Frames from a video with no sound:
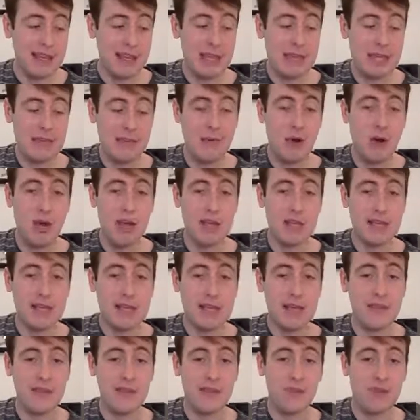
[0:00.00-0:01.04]
E minor
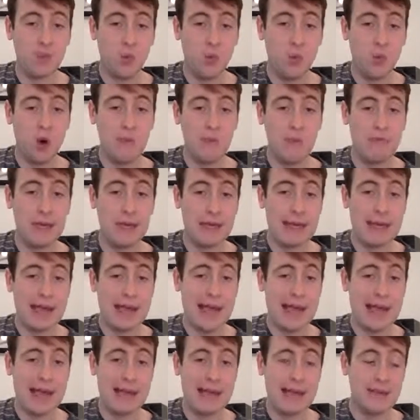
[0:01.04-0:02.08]
7 1 beat,
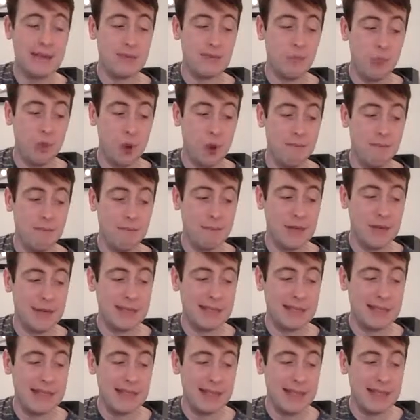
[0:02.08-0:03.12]
A 1
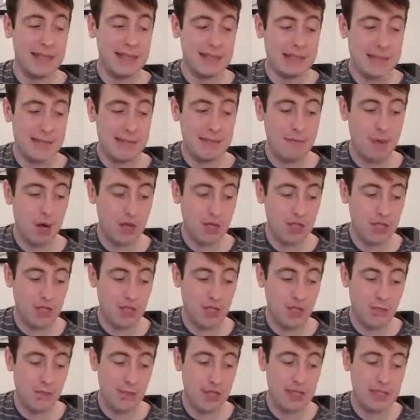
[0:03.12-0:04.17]
beat, D minor
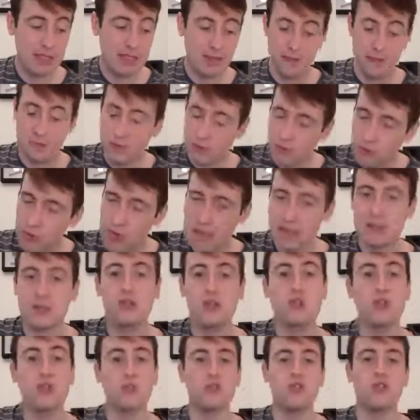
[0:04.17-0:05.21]
2 beats, and for the rest of
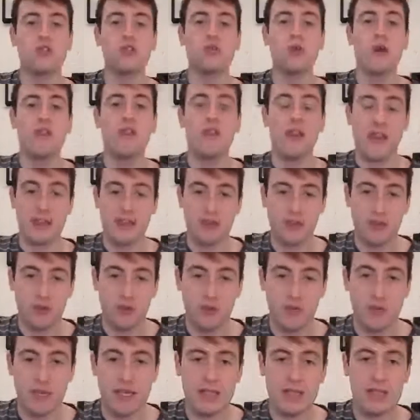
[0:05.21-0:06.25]
the chords as well, they're
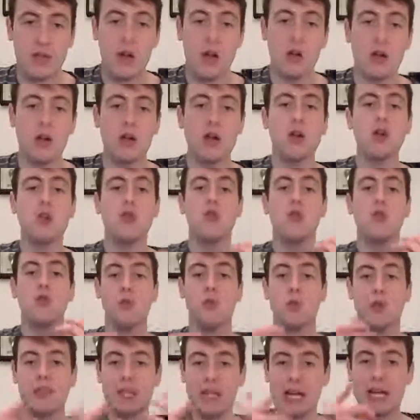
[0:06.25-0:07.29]
2 beats long
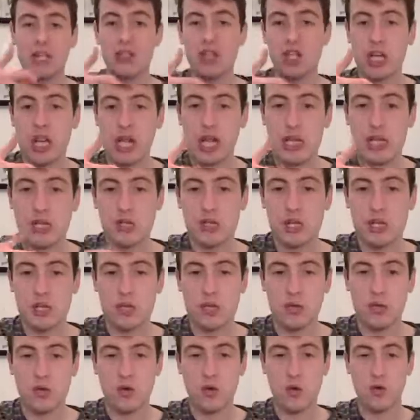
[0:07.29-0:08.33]
with that change in
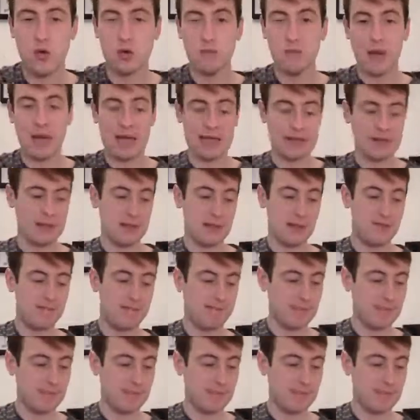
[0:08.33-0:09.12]
the chord pattern.